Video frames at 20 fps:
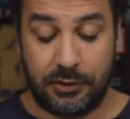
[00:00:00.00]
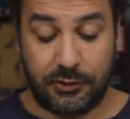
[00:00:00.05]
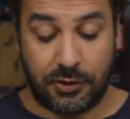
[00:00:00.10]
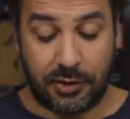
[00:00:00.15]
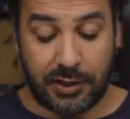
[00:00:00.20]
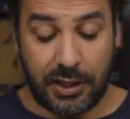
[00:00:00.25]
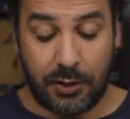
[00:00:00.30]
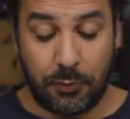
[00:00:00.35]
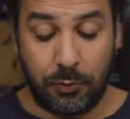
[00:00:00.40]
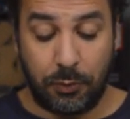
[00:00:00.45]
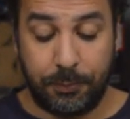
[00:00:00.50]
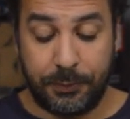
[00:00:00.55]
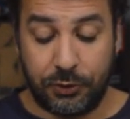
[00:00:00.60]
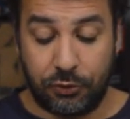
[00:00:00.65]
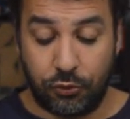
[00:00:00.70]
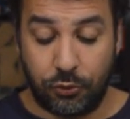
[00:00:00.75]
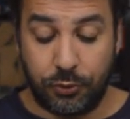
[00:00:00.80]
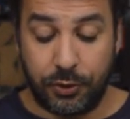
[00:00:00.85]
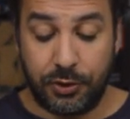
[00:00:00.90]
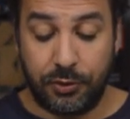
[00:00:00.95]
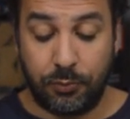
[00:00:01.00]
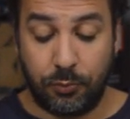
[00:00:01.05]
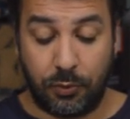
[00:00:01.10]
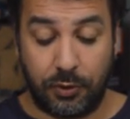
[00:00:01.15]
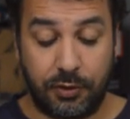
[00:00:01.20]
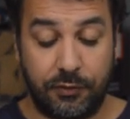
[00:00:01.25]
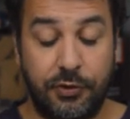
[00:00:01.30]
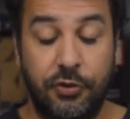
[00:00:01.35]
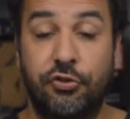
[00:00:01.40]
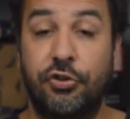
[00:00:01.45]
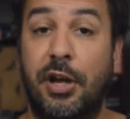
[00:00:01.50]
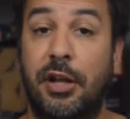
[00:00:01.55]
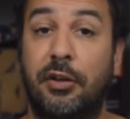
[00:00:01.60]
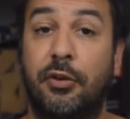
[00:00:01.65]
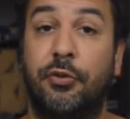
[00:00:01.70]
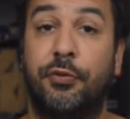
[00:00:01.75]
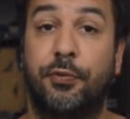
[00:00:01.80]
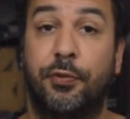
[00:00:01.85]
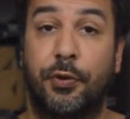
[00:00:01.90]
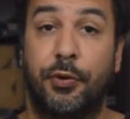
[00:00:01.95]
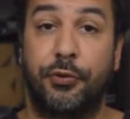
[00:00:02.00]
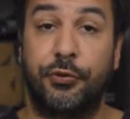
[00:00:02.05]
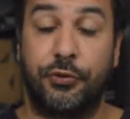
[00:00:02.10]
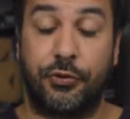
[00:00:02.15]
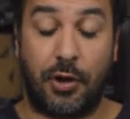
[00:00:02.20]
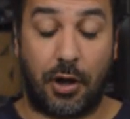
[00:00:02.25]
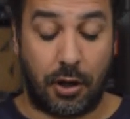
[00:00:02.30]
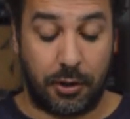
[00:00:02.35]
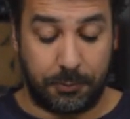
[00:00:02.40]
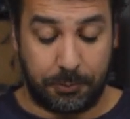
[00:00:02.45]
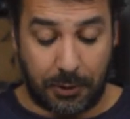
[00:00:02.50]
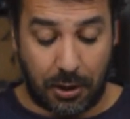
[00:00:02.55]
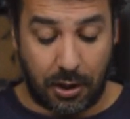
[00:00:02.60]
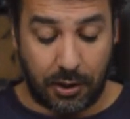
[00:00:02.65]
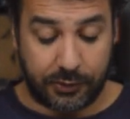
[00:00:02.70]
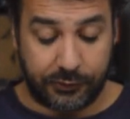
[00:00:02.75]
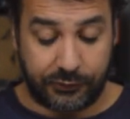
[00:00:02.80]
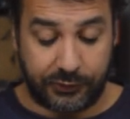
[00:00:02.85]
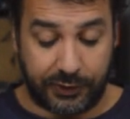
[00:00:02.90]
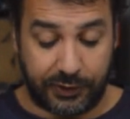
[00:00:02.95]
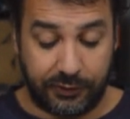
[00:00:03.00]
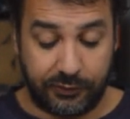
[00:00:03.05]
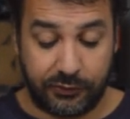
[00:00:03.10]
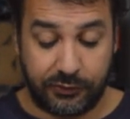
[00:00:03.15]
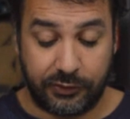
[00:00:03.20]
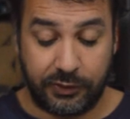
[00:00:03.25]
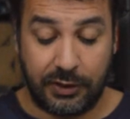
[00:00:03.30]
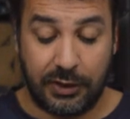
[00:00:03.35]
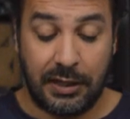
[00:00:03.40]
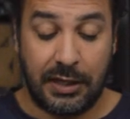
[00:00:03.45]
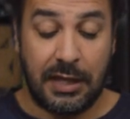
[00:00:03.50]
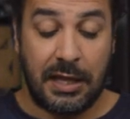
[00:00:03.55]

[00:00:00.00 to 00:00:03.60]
Today we'll be doing one of the channel's first unboxings.